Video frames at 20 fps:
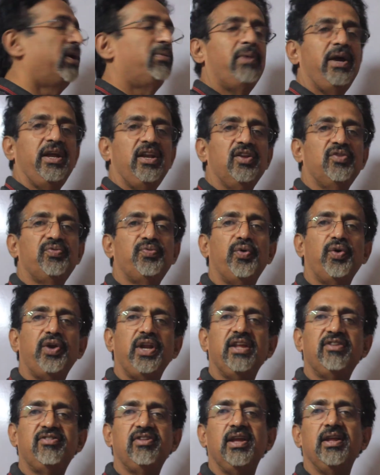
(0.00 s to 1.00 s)
minus
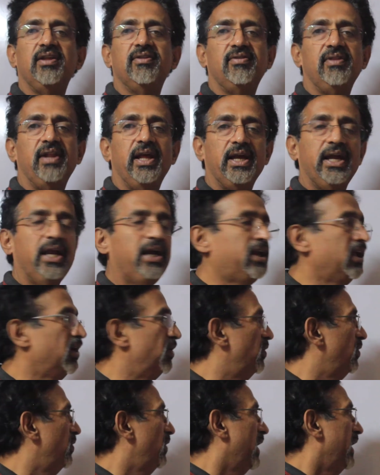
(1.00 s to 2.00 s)
4ac is
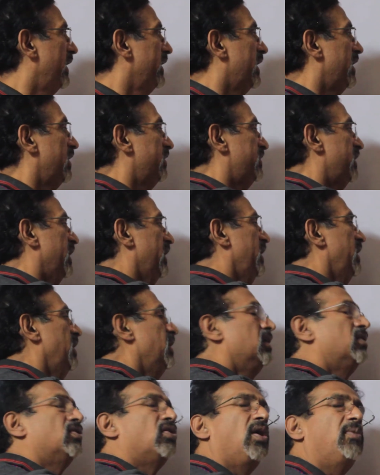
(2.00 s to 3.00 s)
negative, I get the
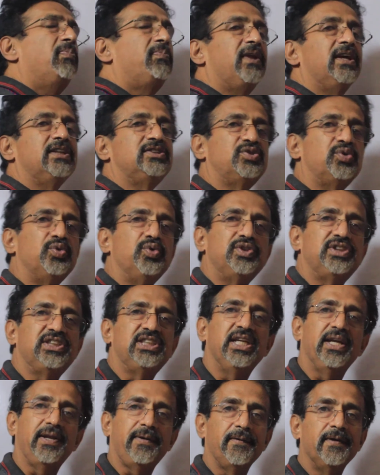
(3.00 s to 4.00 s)
complex roots
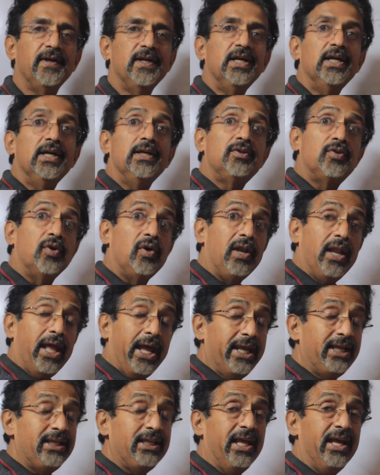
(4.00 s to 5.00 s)
here. So
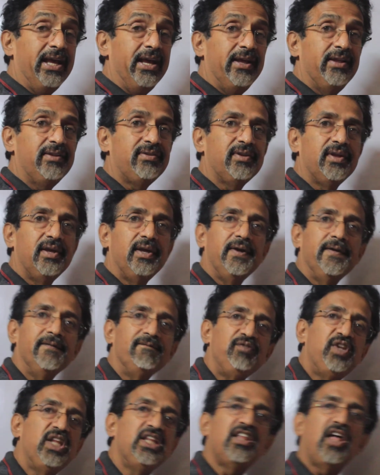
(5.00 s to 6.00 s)
like this,
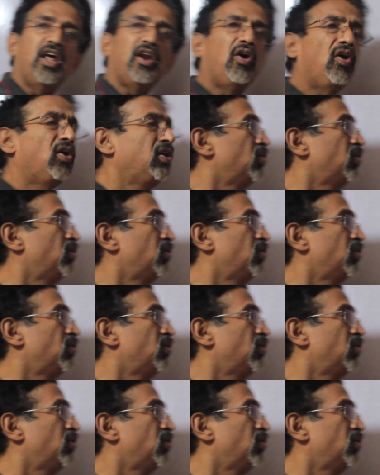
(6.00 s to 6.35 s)
these are all